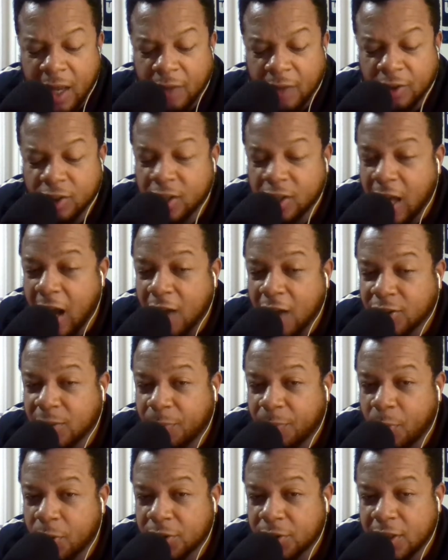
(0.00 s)
now. The child
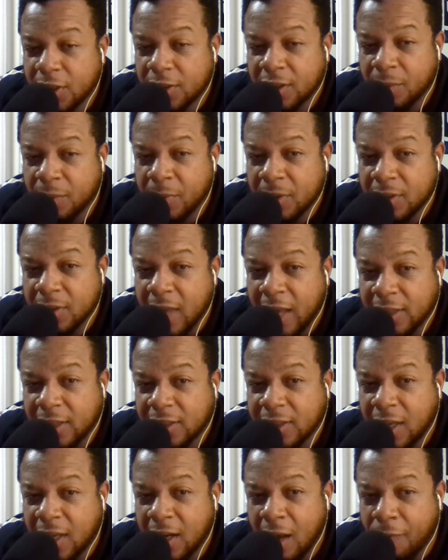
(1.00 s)
support system is not
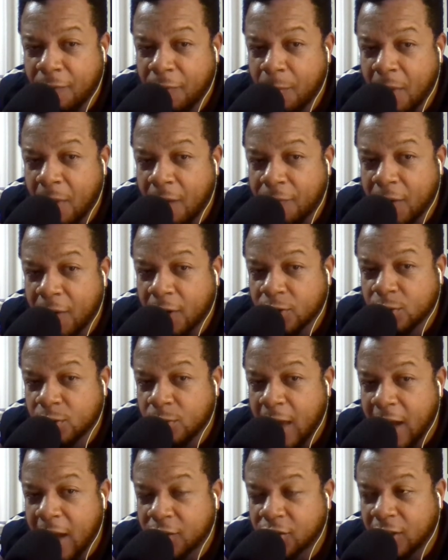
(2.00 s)
set up for motherfuckers
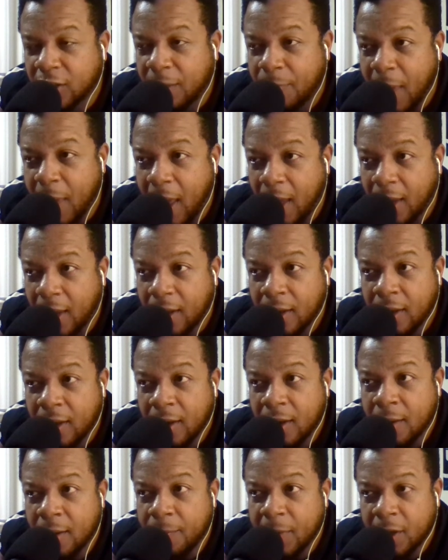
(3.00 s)
who actually pay,
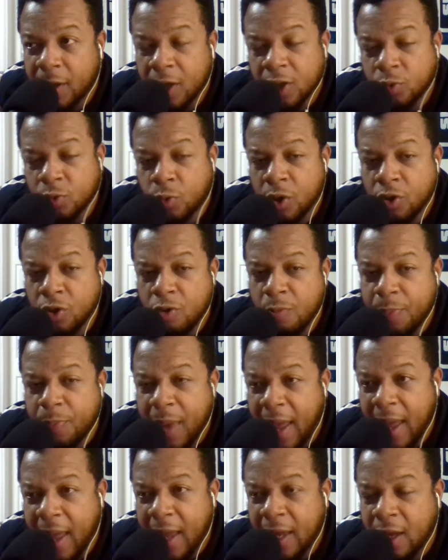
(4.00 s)
because when you
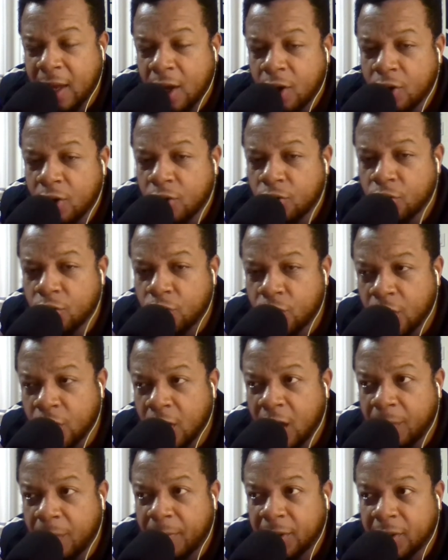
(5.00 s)
pay, you're
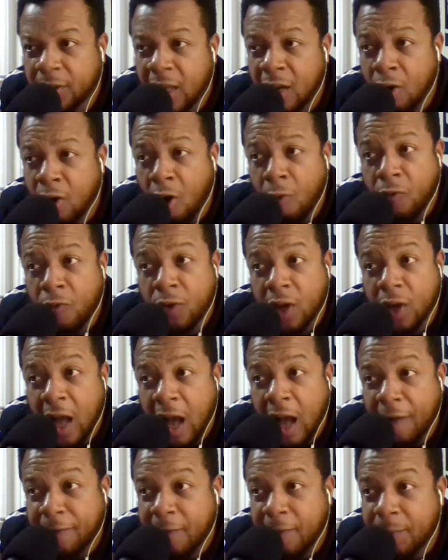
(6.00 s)
good. But then,
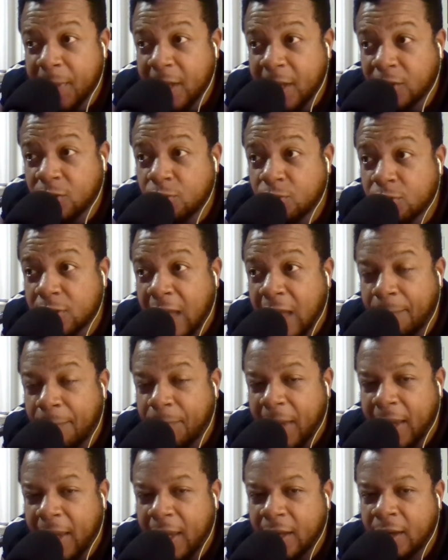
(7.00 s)
God forbid you stop
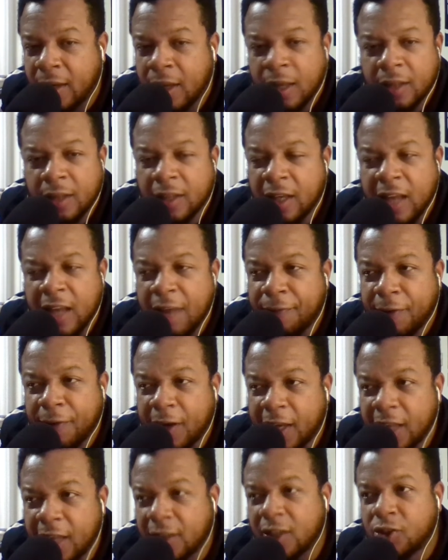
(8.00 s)
paying, then they
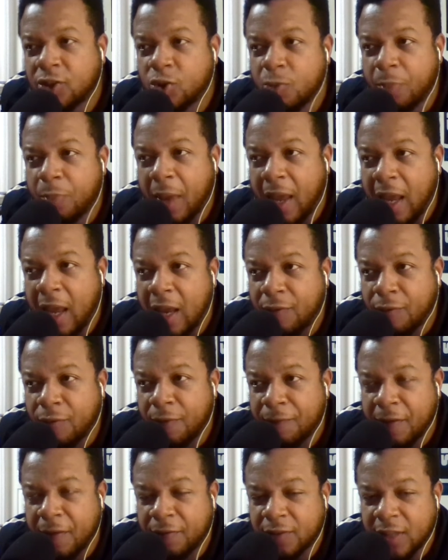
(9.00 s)
forget that you paid for
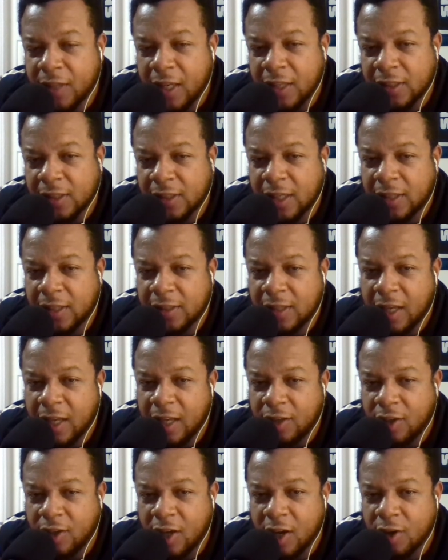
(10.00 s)
15,
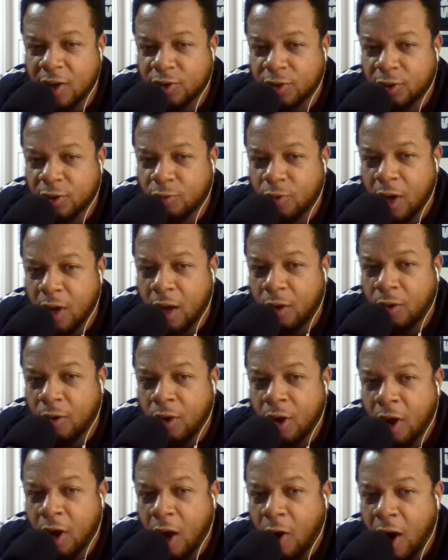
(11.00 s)
16 years in a row,
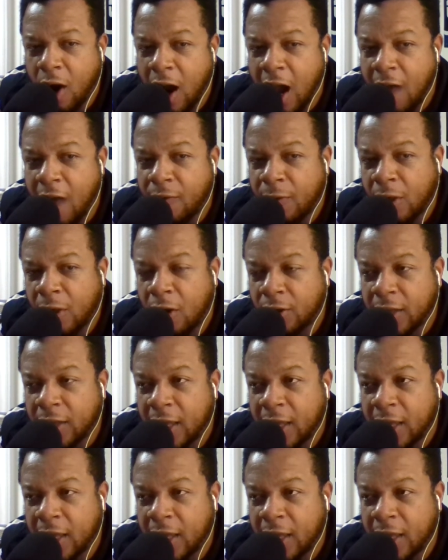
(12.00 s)
or however long